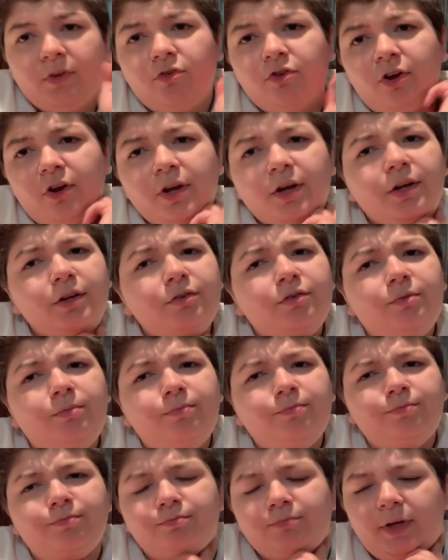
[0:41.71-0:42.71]
sorry guys,
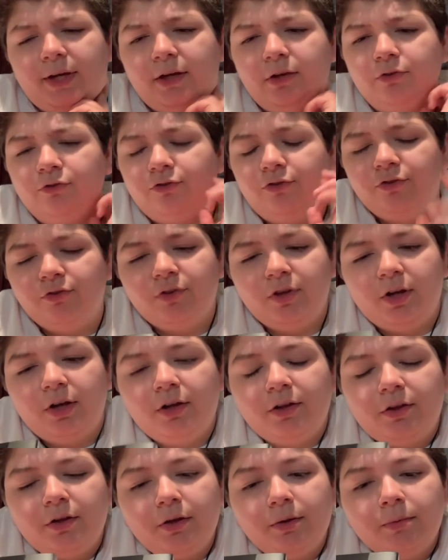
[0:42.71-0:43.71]
my allergies. I
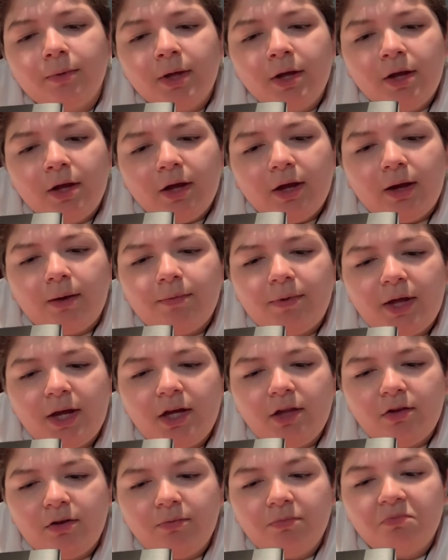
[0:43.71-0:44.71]
think I'm
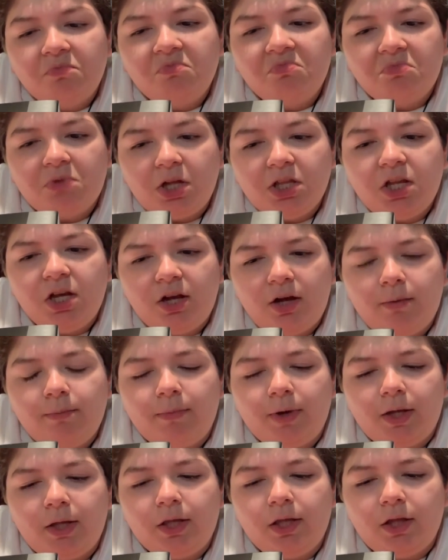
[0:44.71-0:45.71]
planning on. I think I
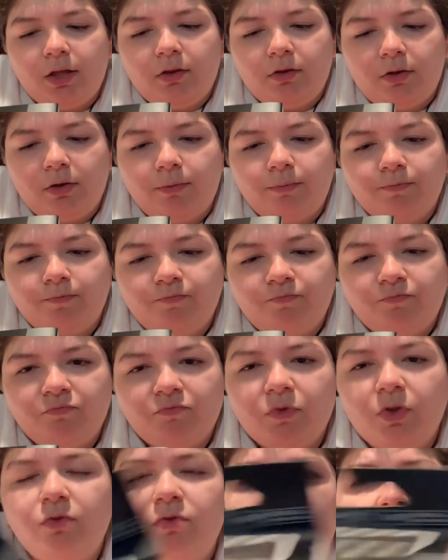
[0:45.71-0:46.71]
might get them.
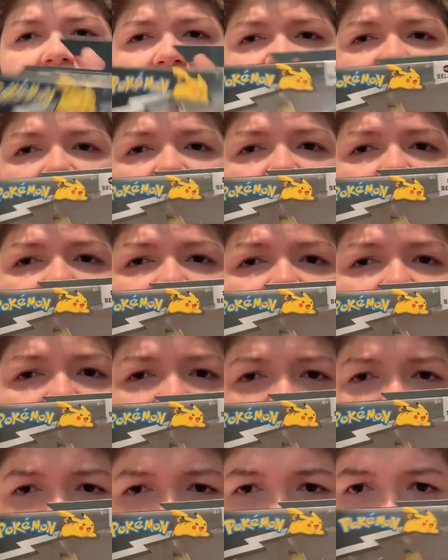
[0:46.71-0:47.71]
It was only like
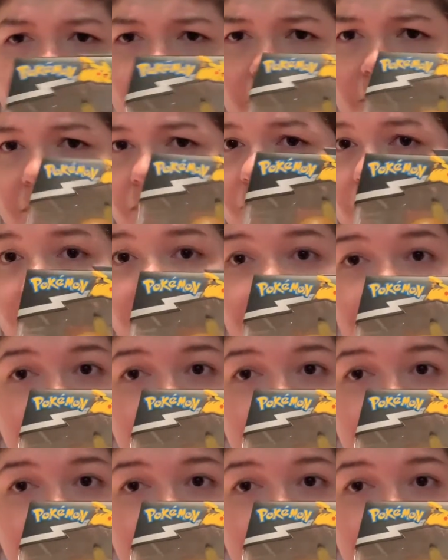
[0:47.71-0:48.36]
7.99 Target, so